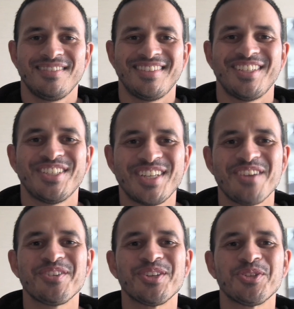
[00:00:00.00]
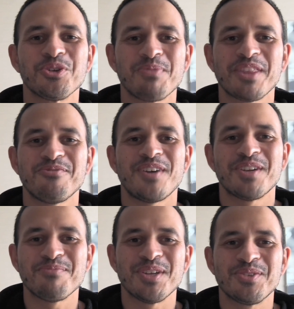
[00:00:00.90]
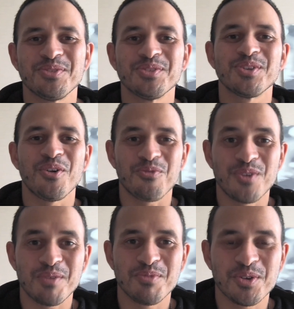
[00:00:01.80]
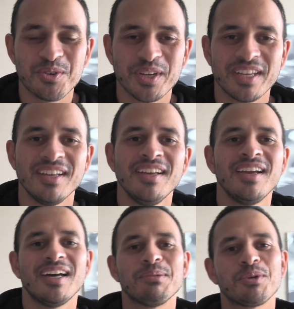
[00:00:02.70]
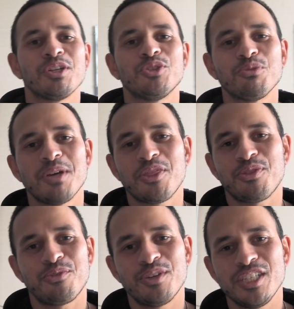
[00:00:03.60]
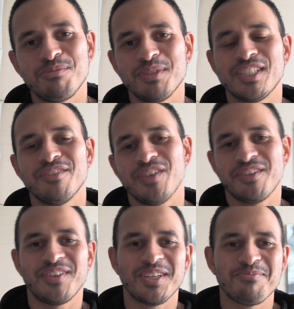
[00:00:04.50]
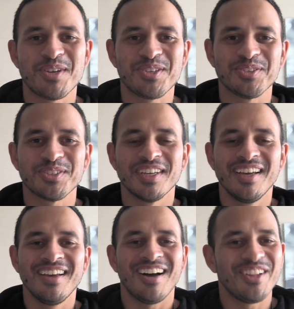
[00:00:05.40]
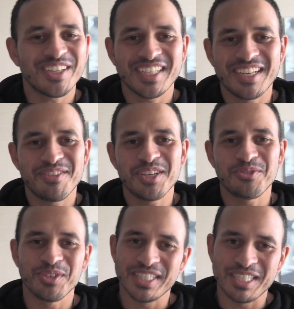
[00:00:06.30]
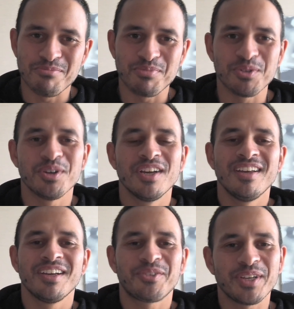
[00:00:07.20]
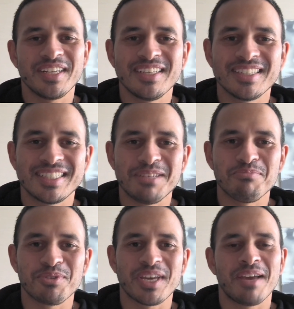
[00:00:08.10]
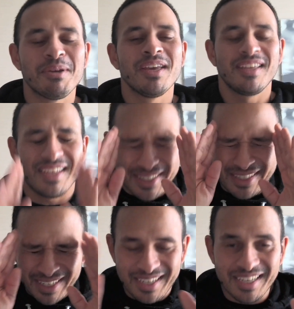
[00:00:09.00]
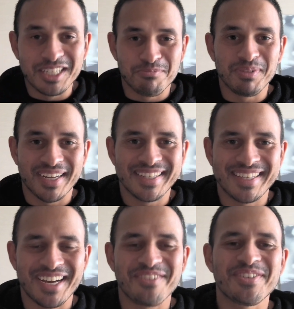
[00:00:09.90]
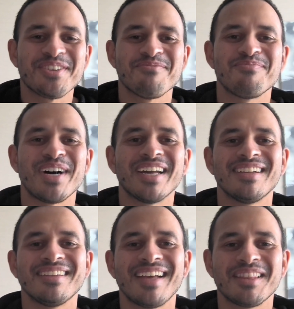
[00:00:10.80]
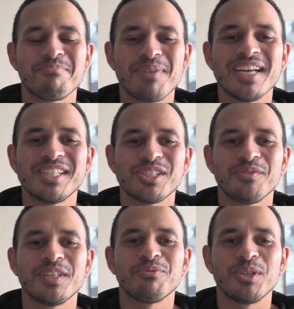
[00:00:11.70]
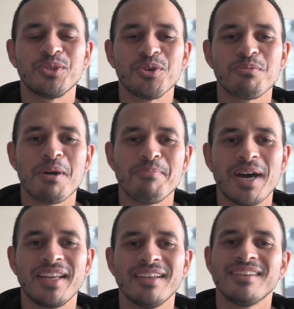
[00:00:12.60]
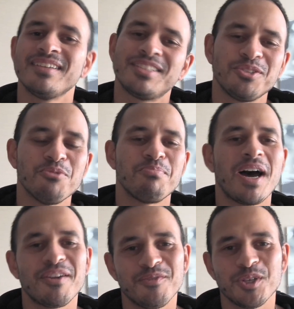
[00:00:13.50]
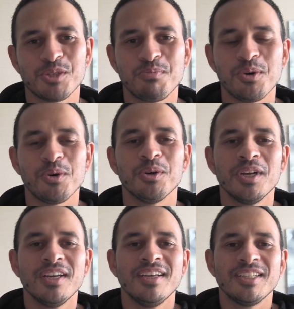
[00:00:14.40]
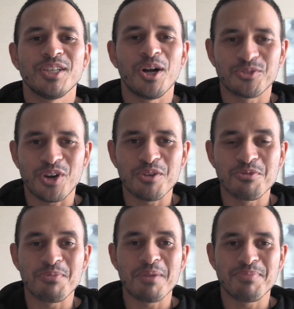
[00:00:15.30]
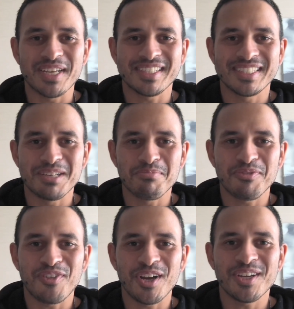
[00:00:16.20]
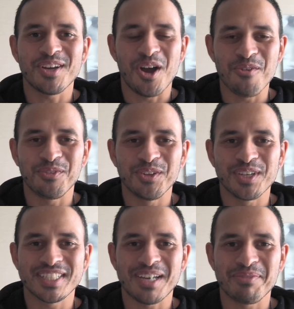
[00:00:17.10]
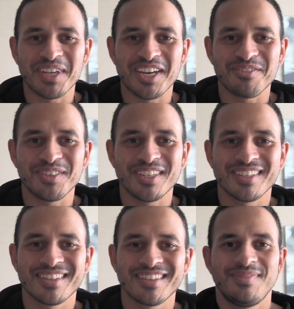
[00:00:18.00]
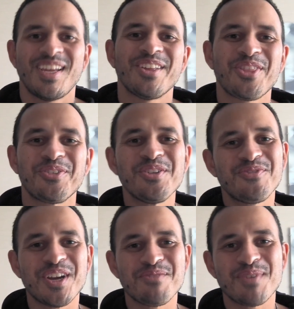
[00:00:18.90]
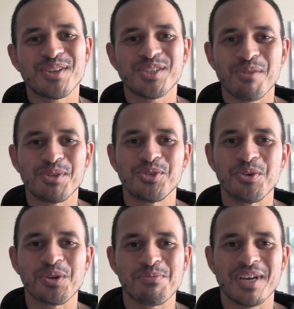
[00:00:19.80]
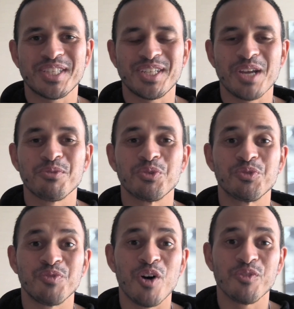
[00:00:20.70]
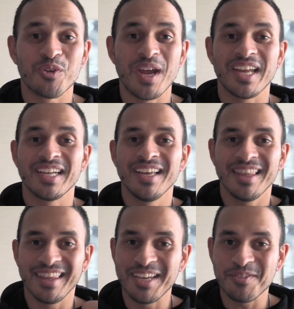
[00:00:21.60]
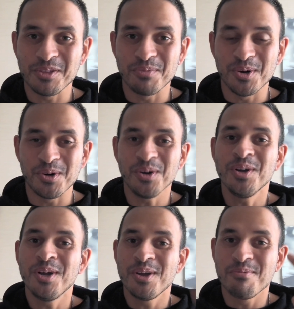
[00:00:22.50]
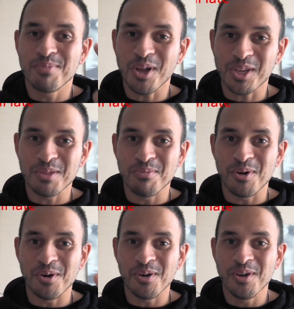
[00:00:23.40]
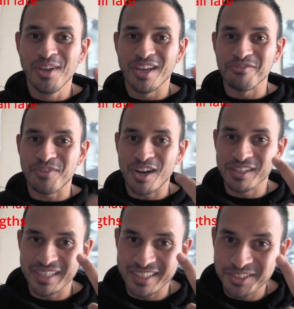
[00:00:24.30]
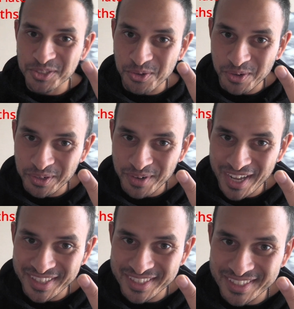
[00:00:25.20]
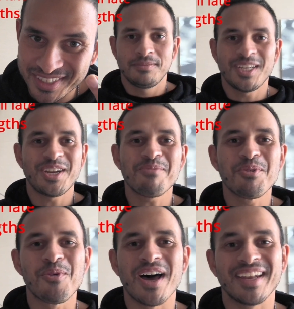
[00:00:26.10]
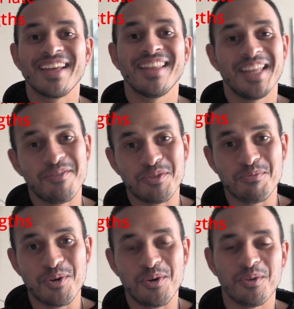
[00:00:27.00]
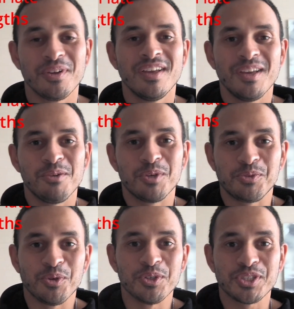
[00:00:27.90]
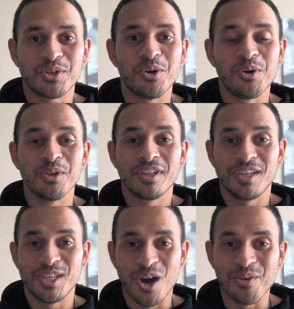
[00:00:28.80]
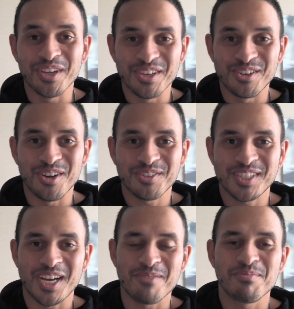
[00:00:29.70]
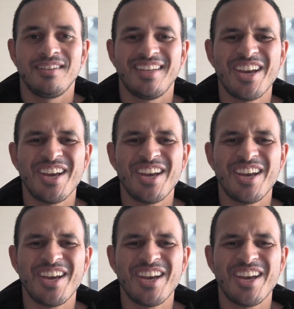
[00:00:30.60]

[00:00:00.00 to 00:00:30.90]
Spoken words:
So today we're going to talk about the fundamentals of red ball cricket, and I'm going to talk about three specific fundamentals. I like to keep things really simple. Cricket is a simple game. Yes, it is bloody tough, but at the basis of it, when you talk about batting, it is still bat versus ball. So I'll try to do my best to simplify it. Hopefully you'll get something out of it. Now the three fundamentals I'll be talking about today will revolve around leaving the ball, blocking the ball, and finally scoring runs. Now number one, leaving the ball, which we also call knowing your off stump.